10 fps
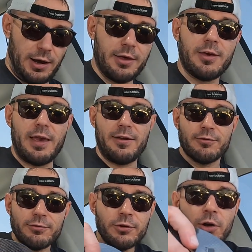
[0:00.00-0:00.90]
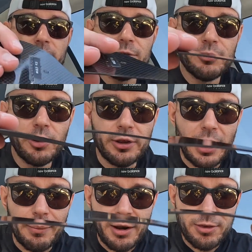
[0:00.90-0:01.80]
And this is a really,
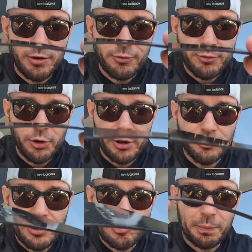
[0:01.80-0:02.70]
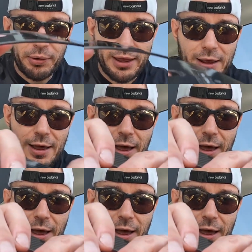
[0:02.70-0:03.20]
I mean, this is a really rigid plate.